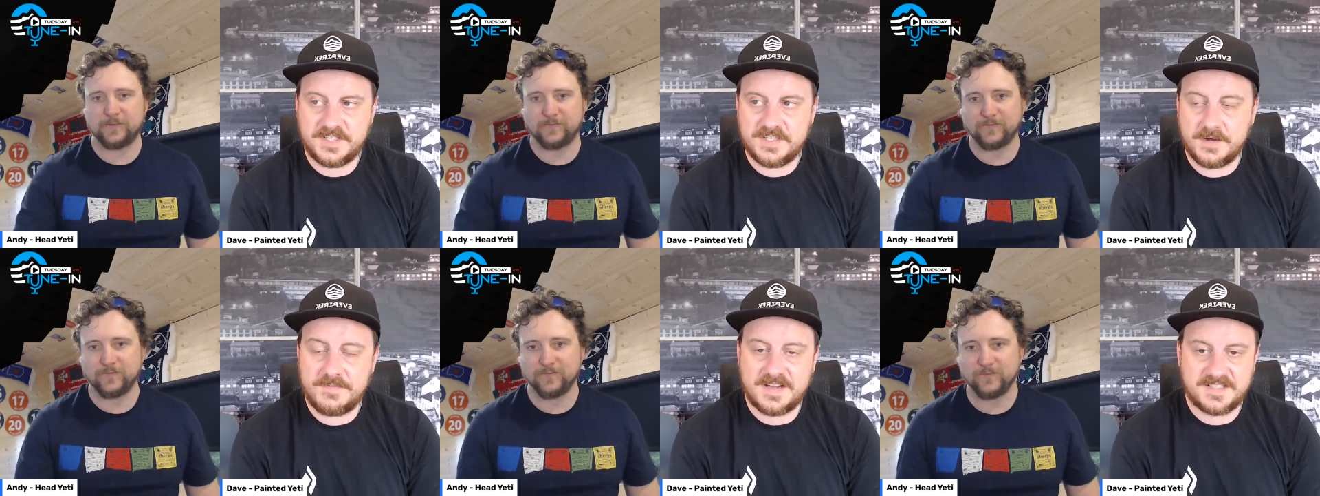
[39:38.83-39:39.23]
Speaker 1: we
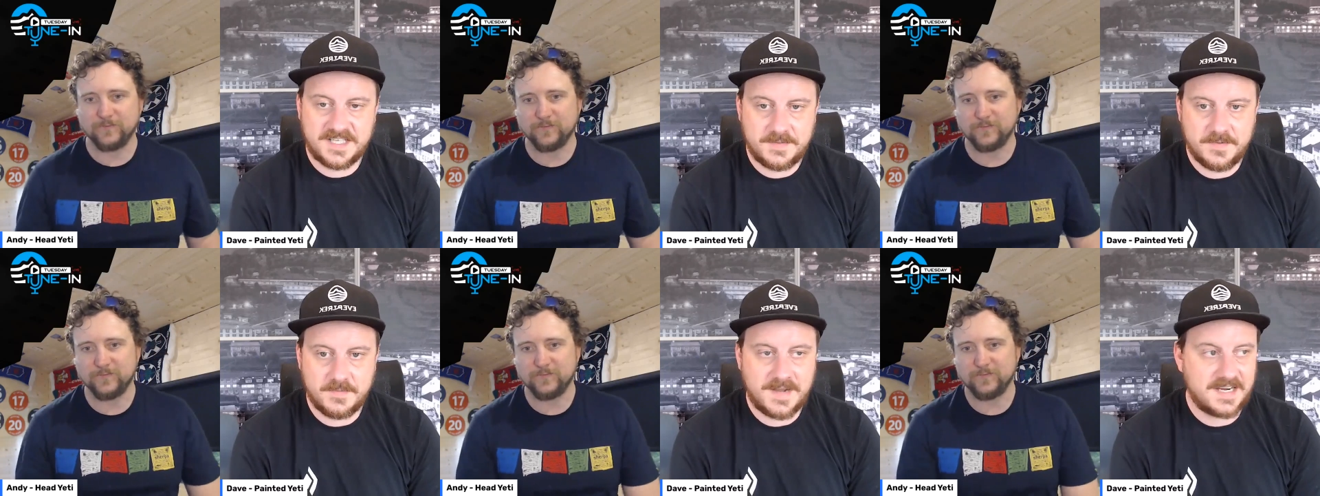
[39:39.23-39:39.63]
stuff our
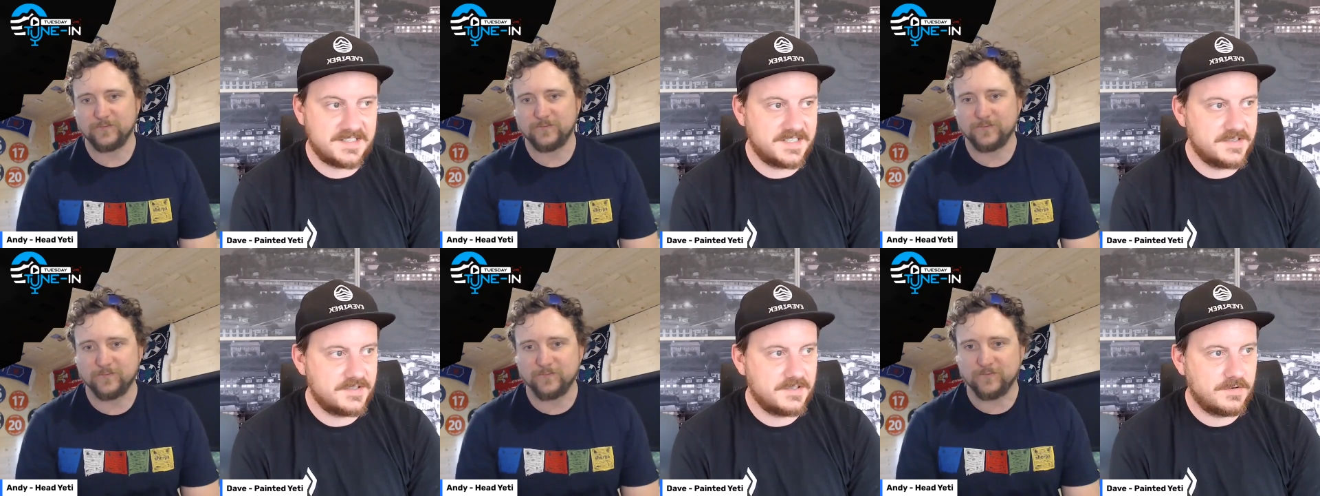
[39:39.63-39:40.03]
sleeping bags
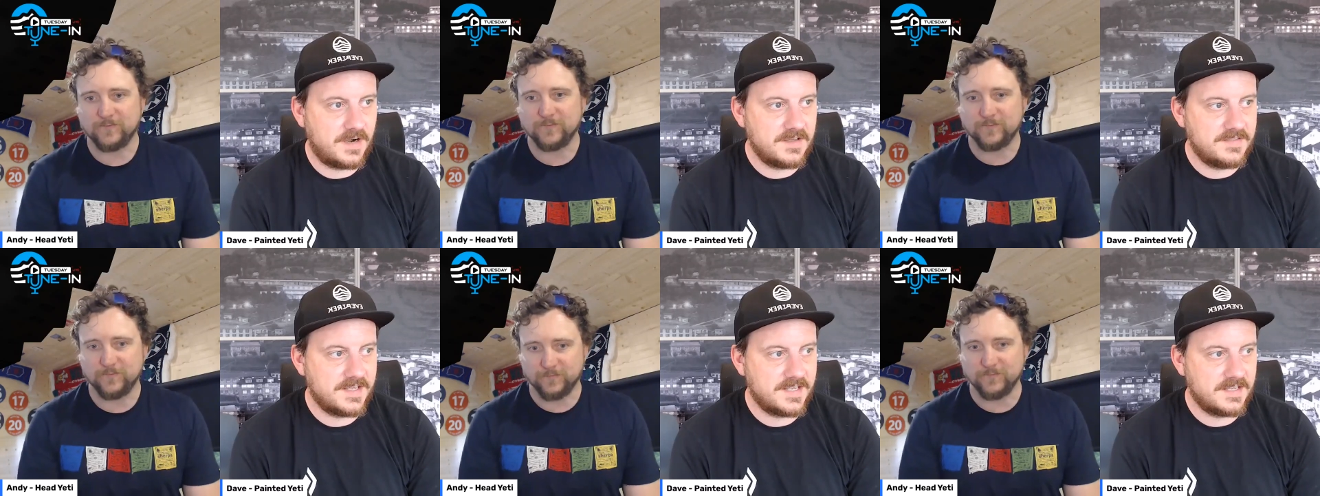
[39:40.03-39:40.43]
into,
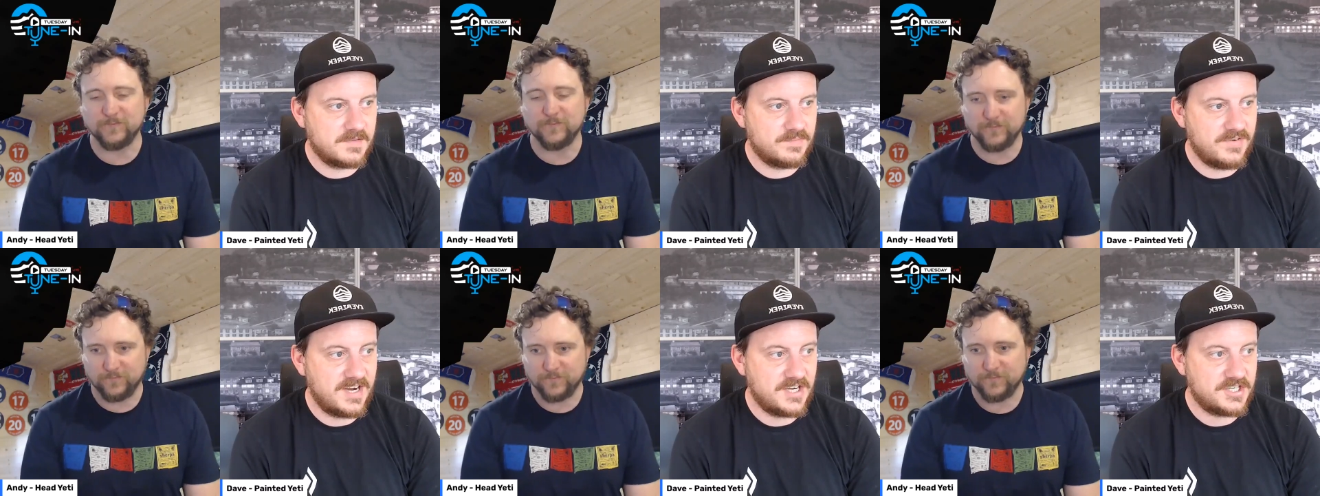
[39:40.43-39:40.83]
I think mm.
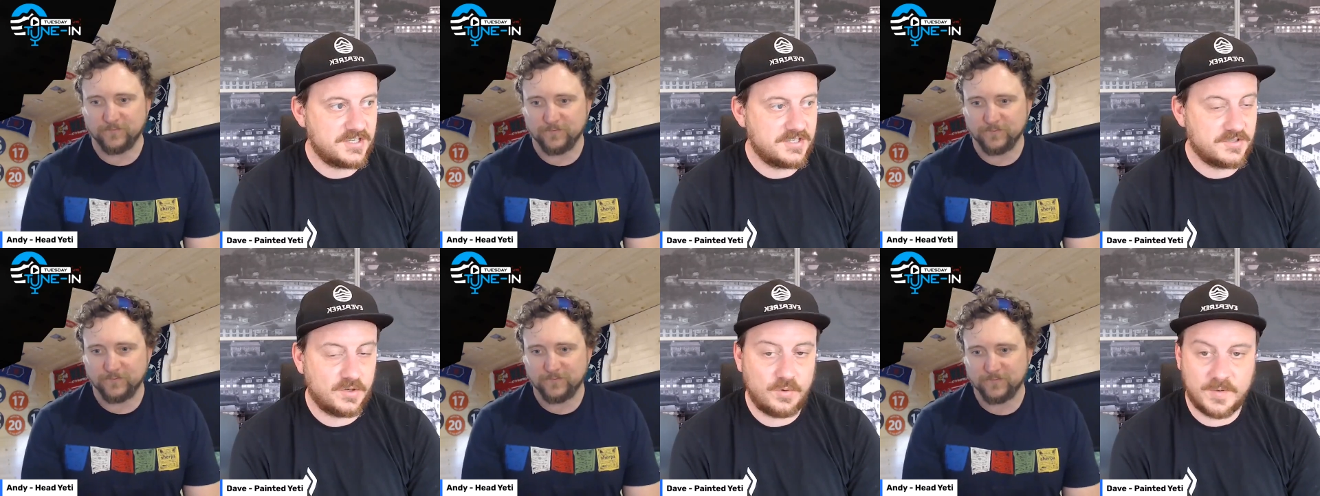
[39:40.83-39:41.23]
compression
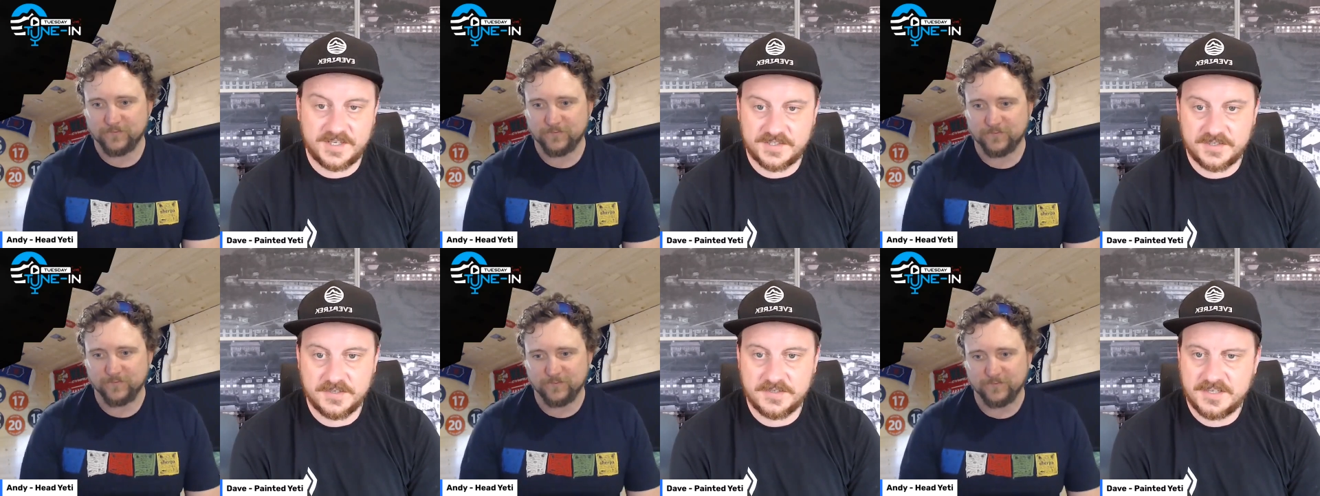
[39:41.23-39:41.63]
is always
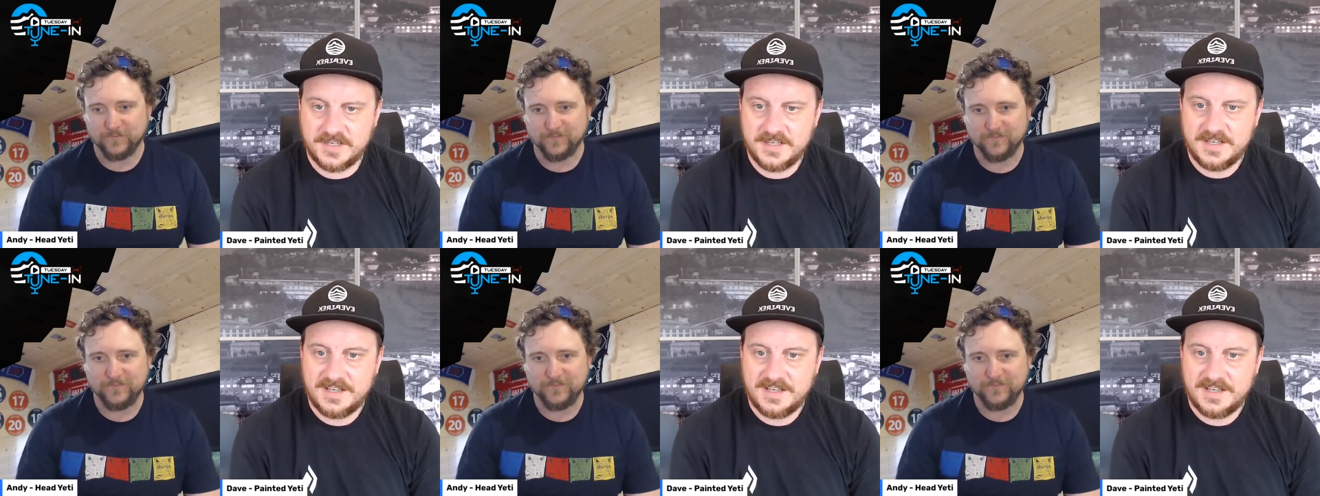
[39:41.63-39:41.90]
good.